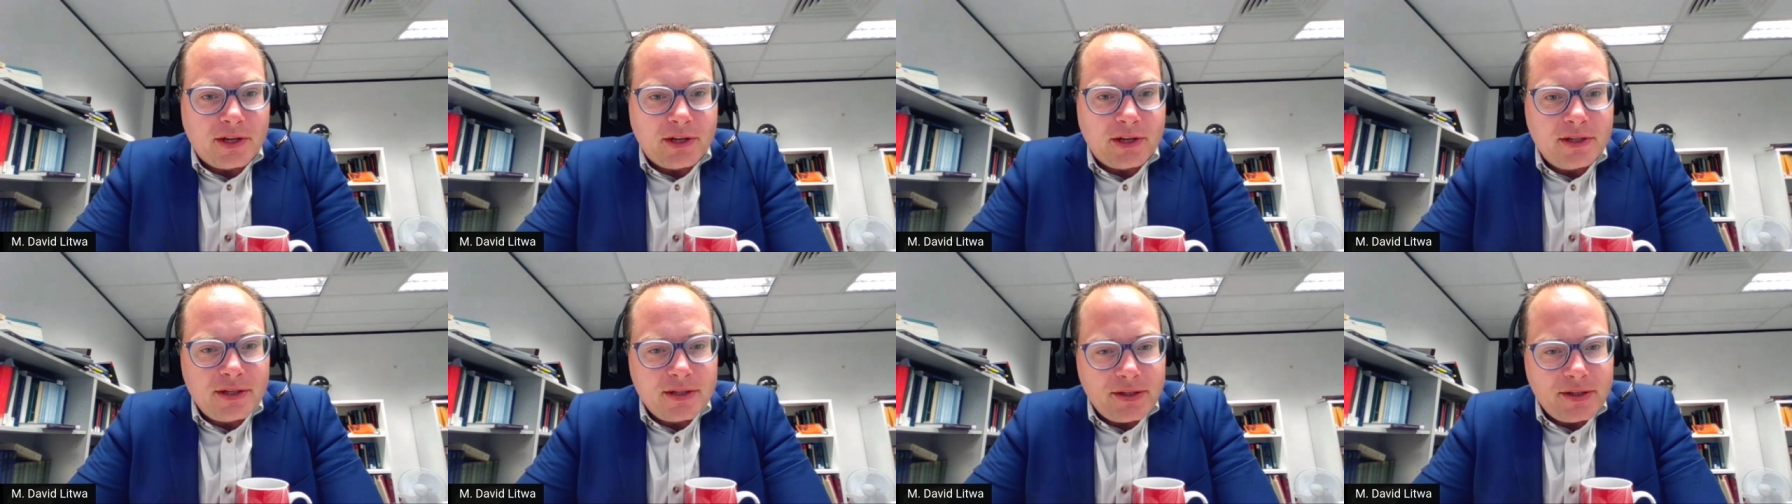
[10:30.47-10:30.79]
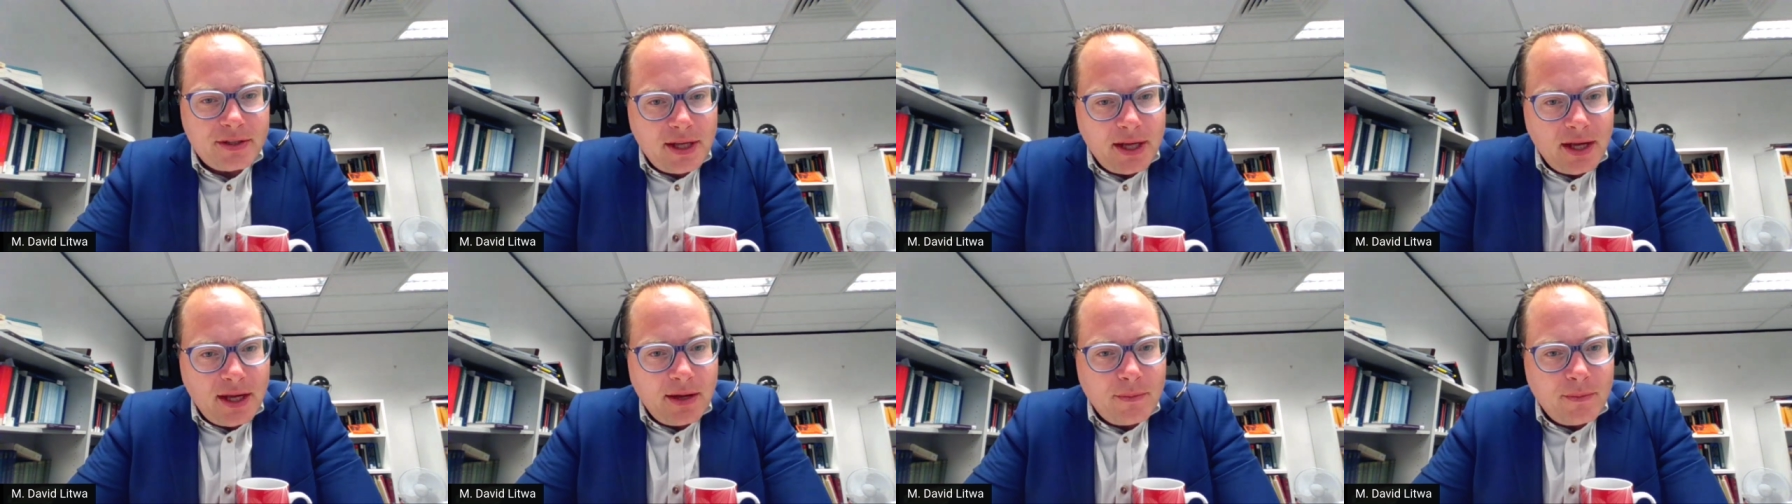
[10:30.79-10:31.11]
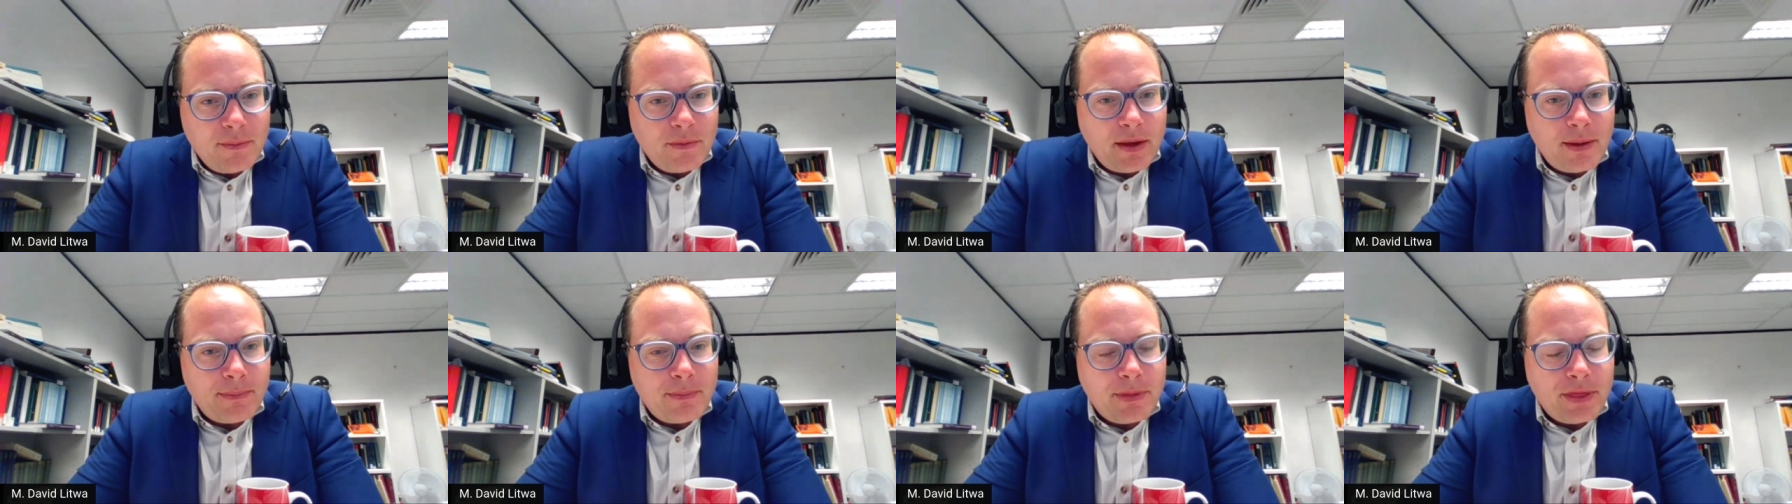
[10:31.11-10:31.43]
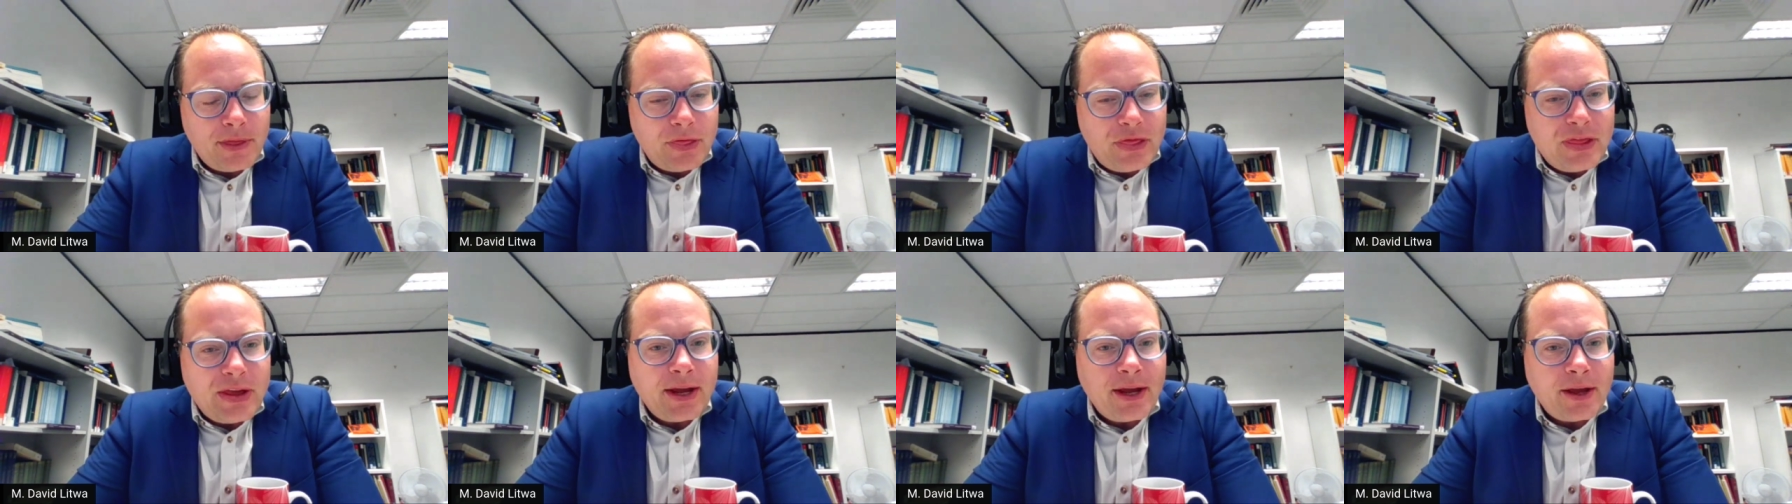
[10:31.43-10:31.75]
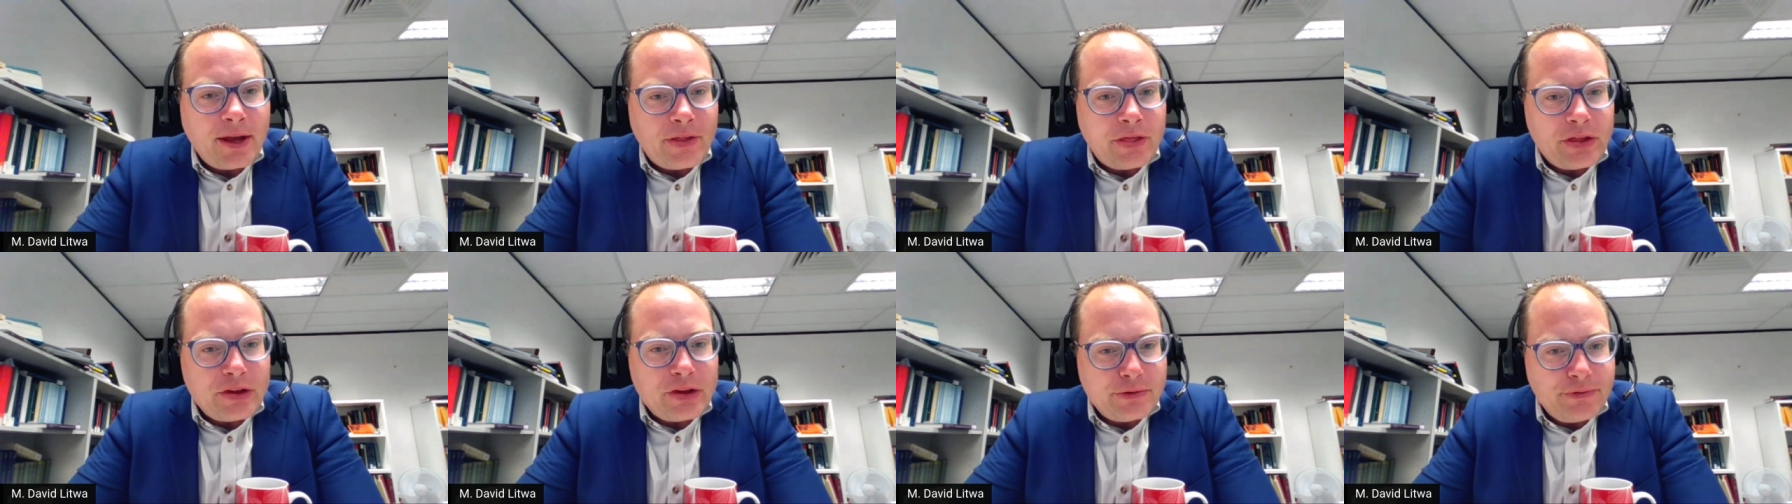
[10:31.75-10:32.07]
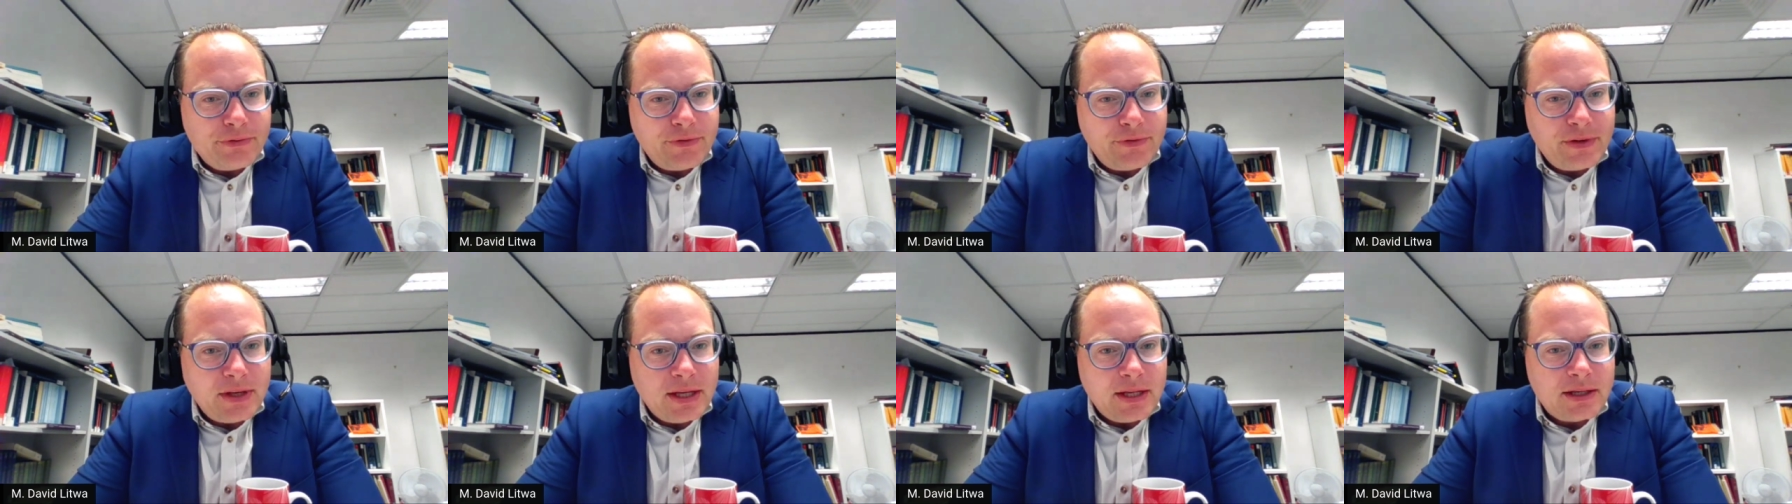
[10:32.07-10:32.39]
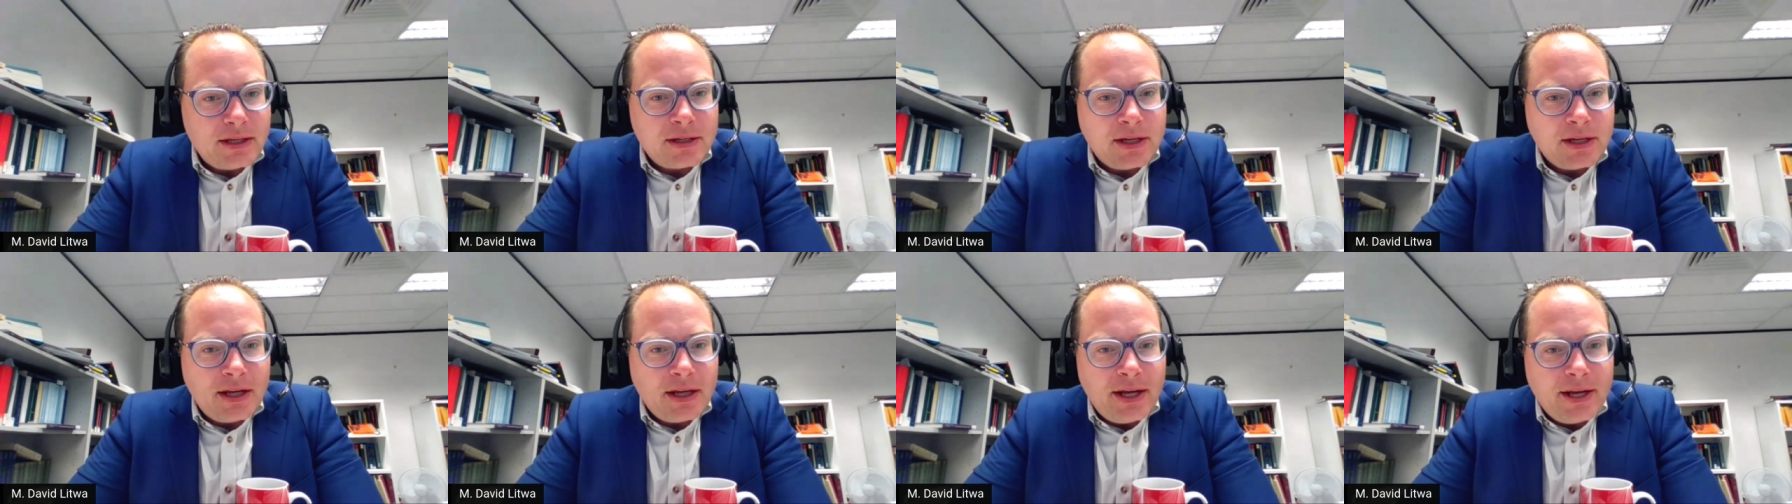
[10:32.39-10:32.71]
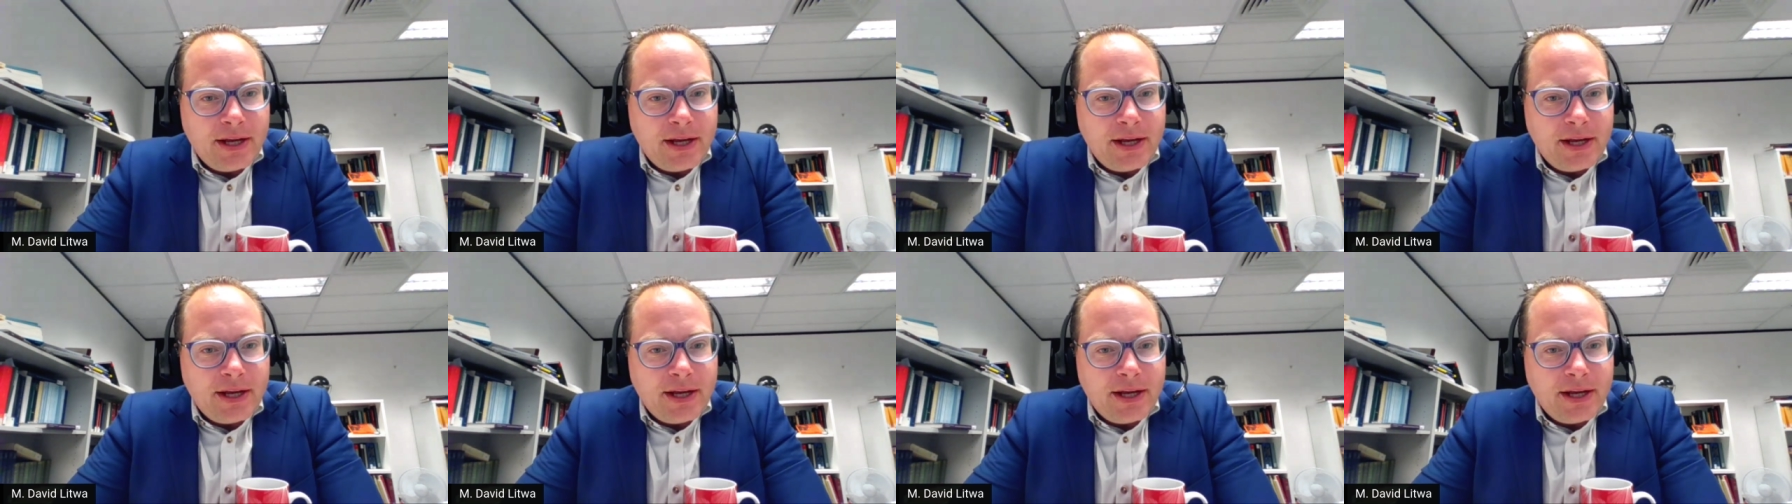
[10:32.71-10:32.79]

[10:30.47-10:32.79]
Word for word: And seeing them think on their feet